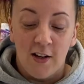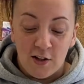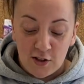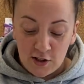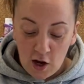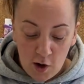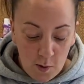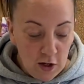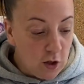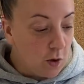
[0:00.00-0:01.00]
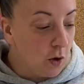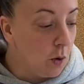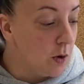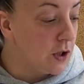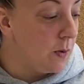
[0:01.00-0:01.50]
So you could
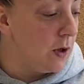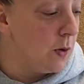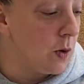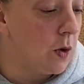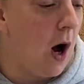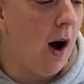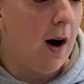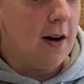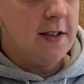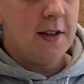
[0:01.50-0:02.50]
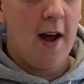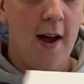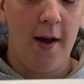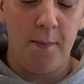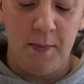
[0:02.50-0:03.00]
also use your card,
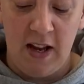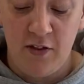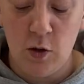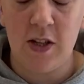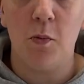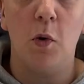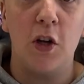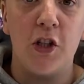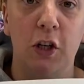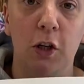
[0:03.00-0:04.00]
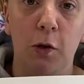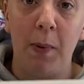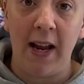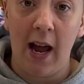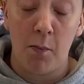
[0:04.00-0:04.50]
if you didn't want to do
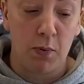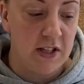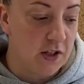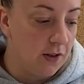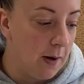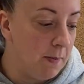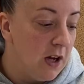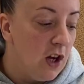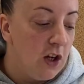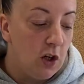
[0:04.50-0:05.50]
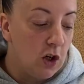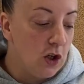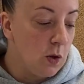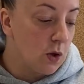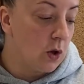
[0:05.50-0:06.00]
pink handprints on them, you could
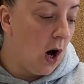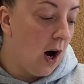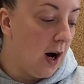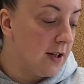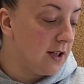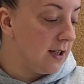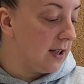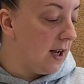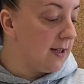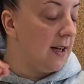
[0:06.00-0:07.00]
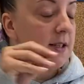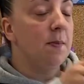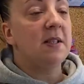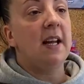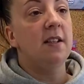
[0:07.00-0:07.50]
use your cards to cut out some
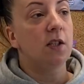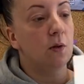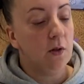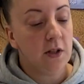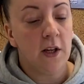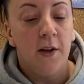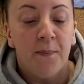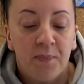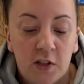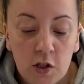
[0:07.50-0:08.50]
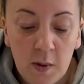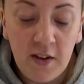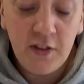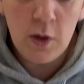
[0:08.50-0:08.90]
stencils. So if